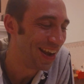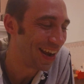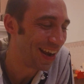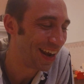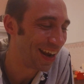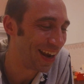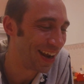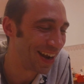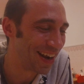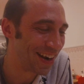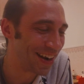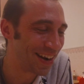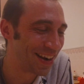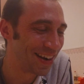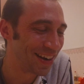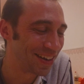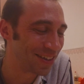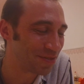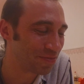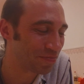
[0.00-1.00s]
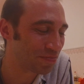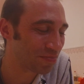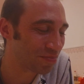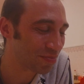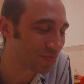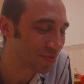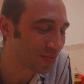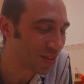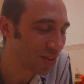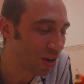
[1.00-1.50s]
And
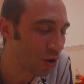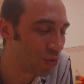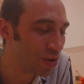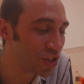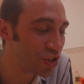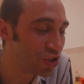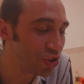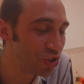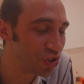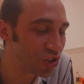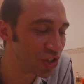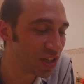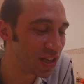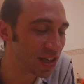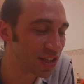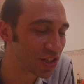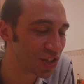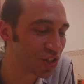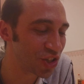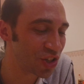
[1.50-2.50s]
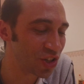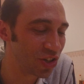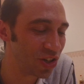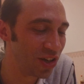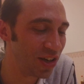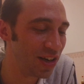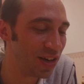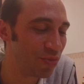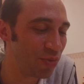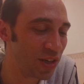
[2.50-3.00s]
what she usually does is
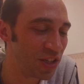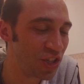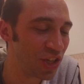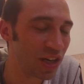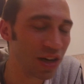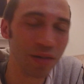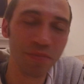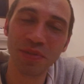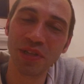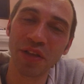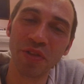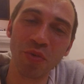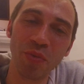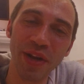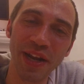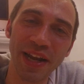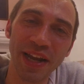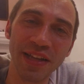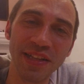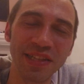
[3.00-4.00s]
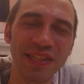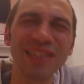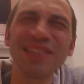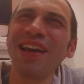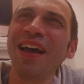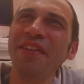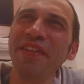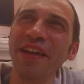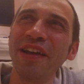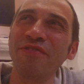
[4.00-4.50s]
when she comes on the weekends,
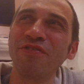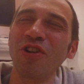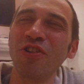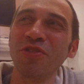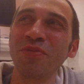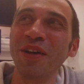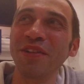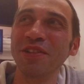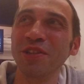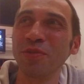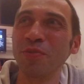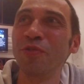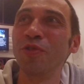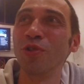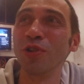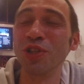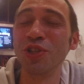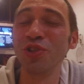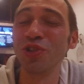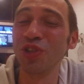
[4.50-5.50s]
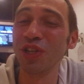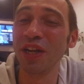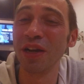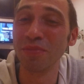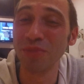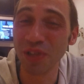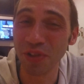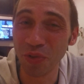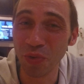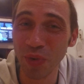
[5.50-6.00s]
I think I've talked about this before, she usually
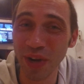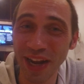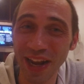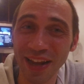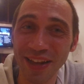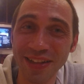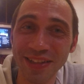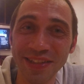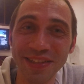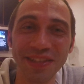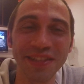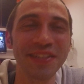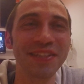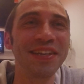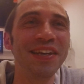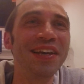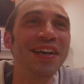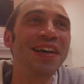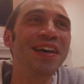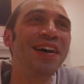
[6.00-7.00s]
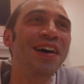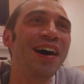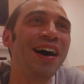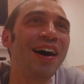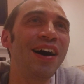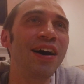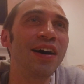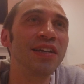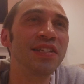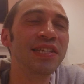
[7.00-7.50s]
comes on the weekends.
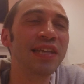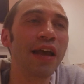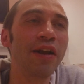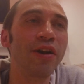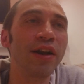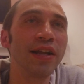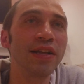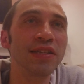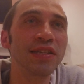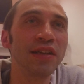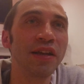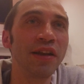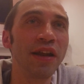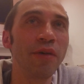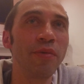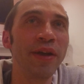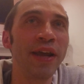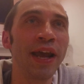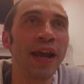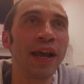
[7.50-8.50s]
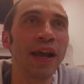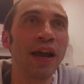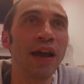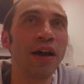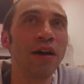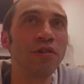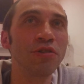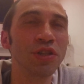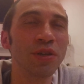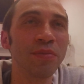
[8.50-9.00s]
Saturday and Sunday we hang
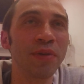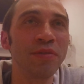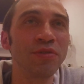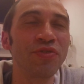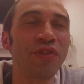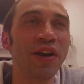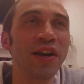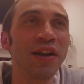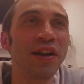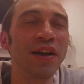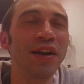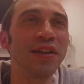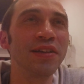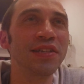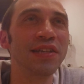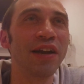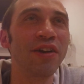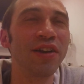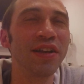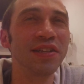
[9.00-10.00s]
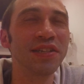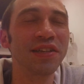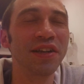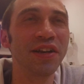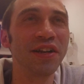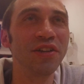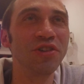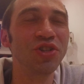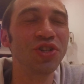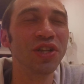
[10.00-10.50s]
out, sometimes Friday night, Saturday and
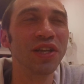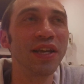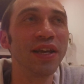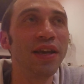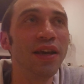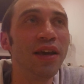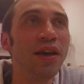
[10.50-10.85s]
Sunday usually.